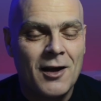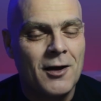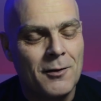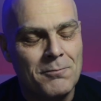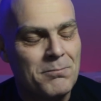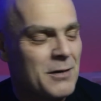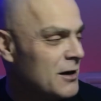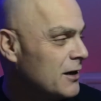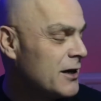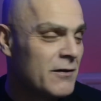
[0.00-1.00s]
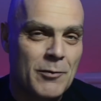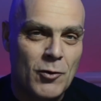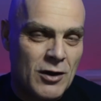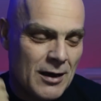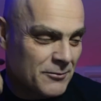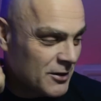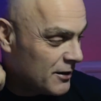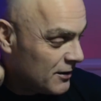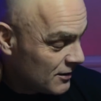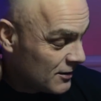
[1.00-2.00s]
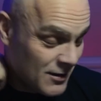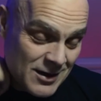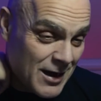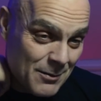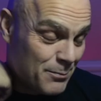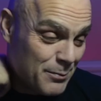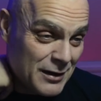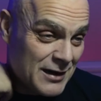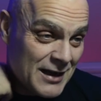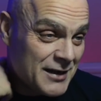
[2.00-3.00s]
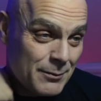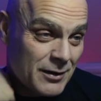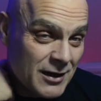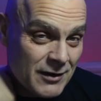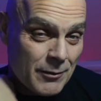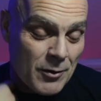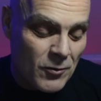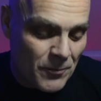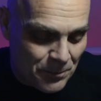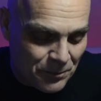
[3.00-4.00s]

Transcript: Unbelievable company. Bloody believable.